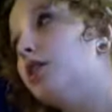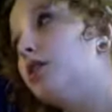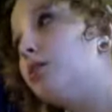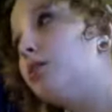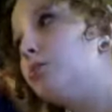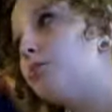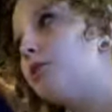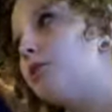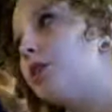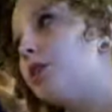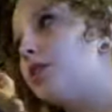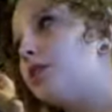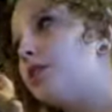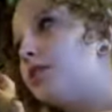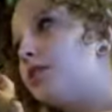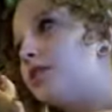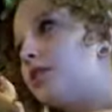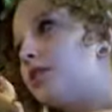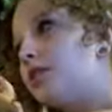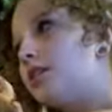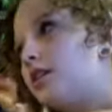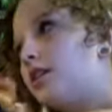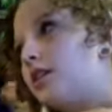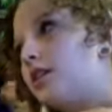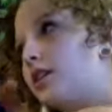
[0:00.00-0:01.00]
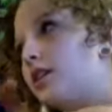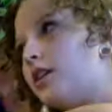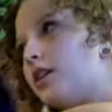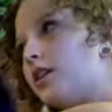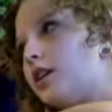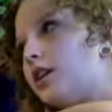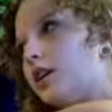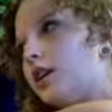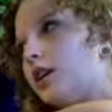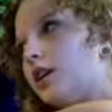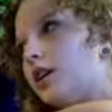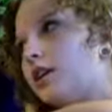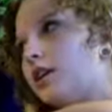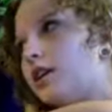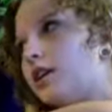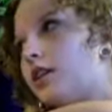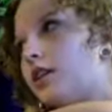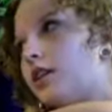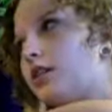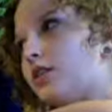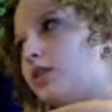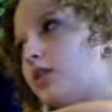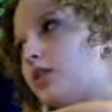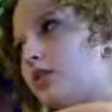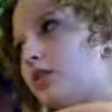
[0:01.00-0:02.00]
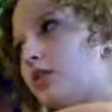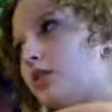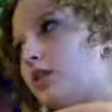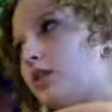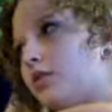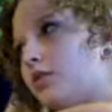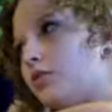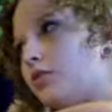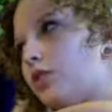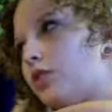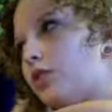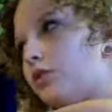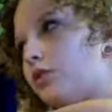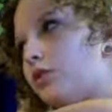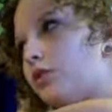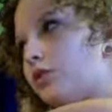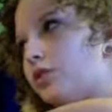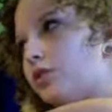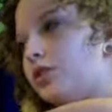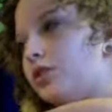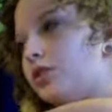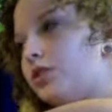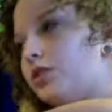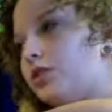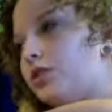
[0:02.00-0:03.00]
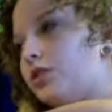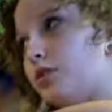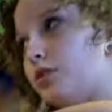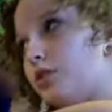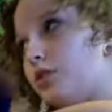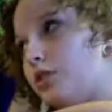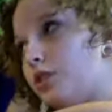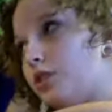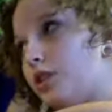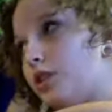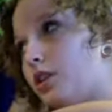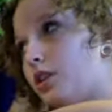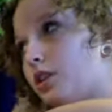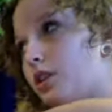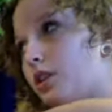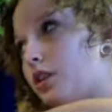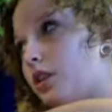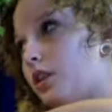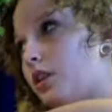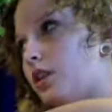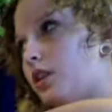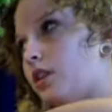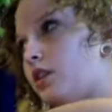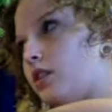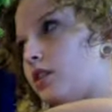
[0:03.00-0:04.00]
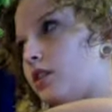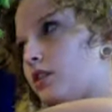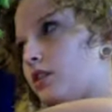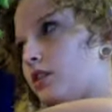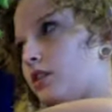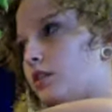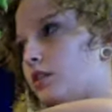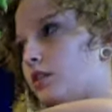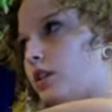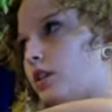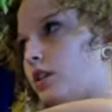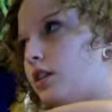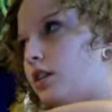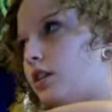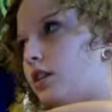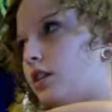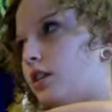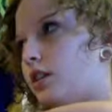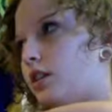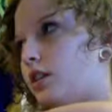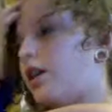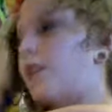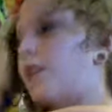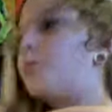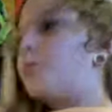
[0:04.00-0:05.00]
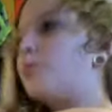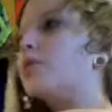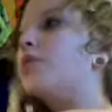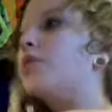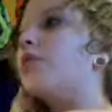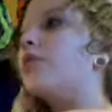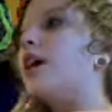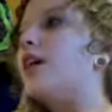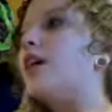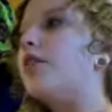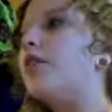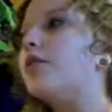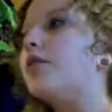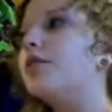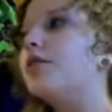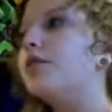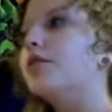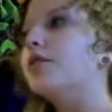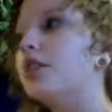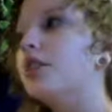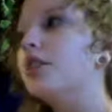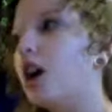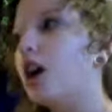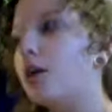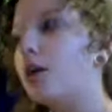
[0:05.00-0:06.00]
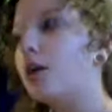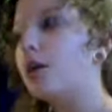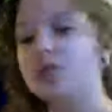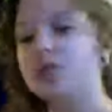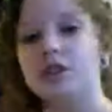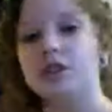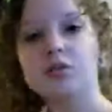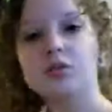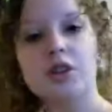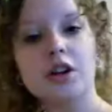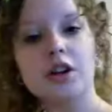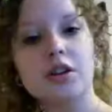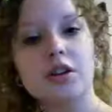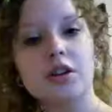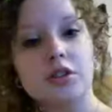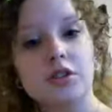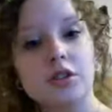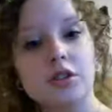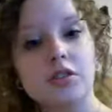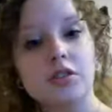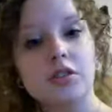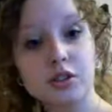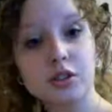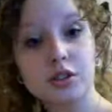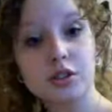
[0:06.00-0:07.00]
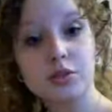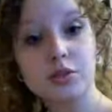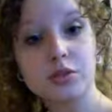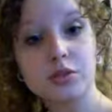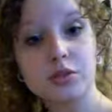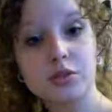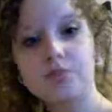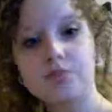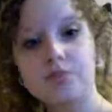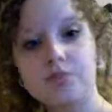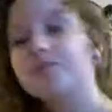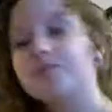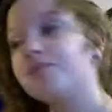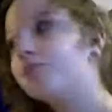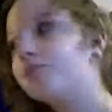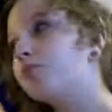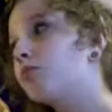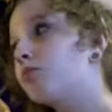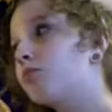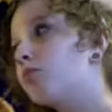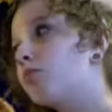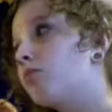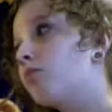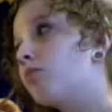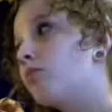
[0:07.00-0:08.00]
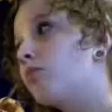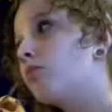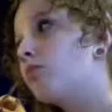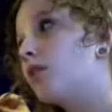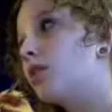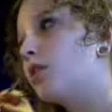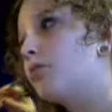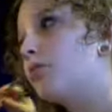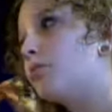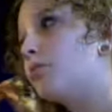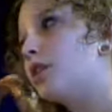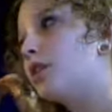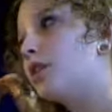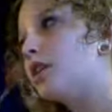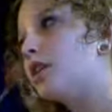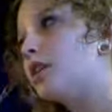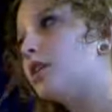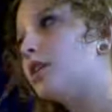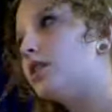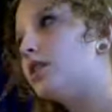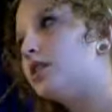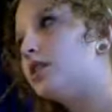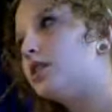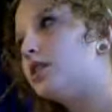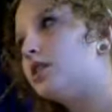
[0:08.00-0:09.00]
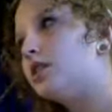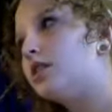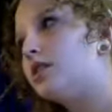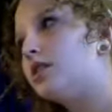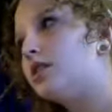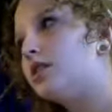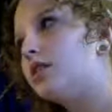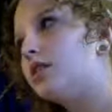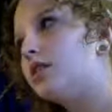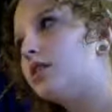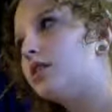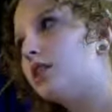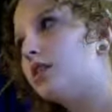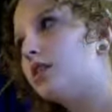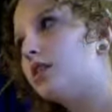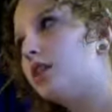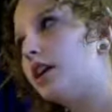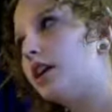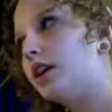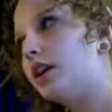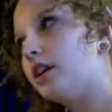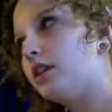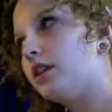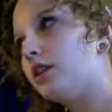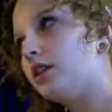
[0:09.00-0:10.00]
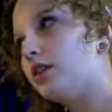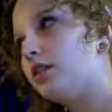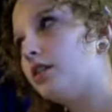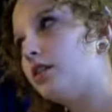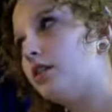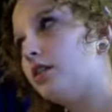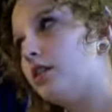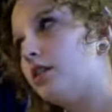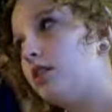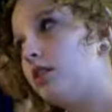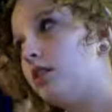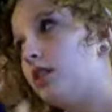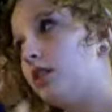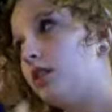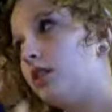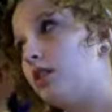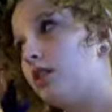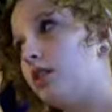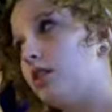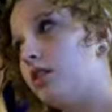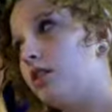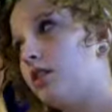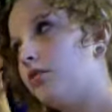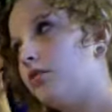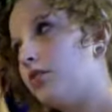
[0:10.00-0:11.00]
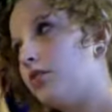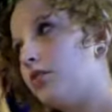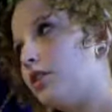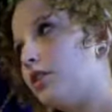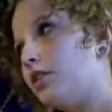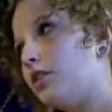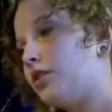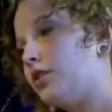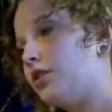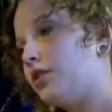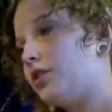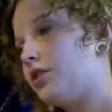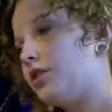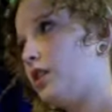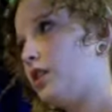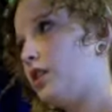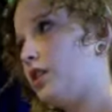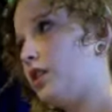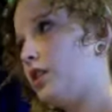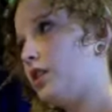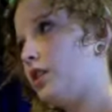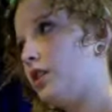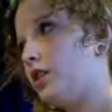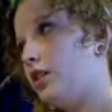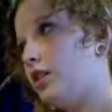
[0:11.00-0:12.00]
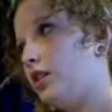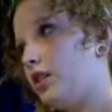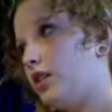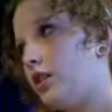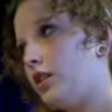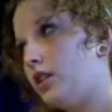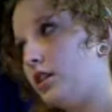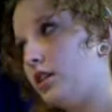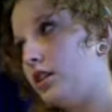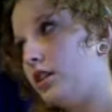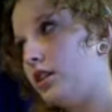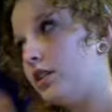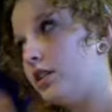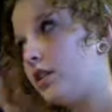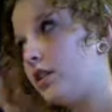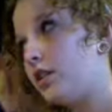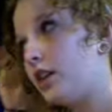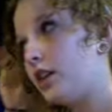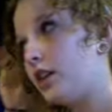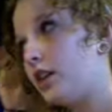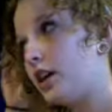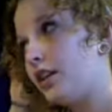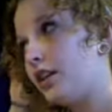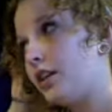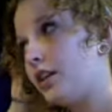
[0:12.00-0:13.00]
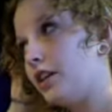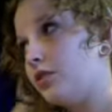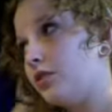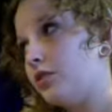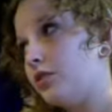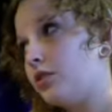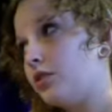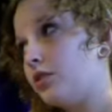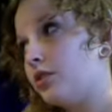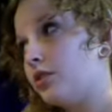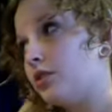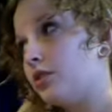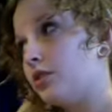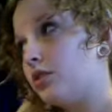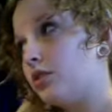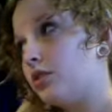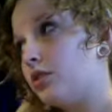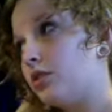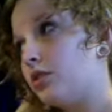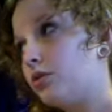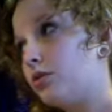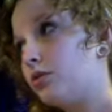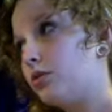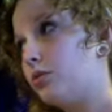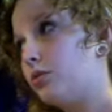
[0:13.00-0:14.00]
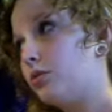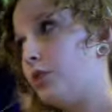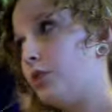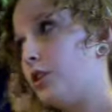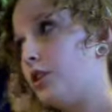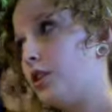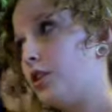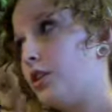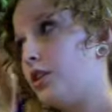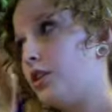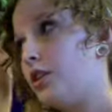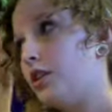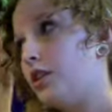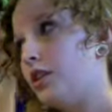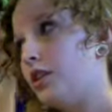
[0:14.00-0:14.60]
piece, and what you will do is wrap it around the opposite way you did the first one, because then what you'll see is the ending result will be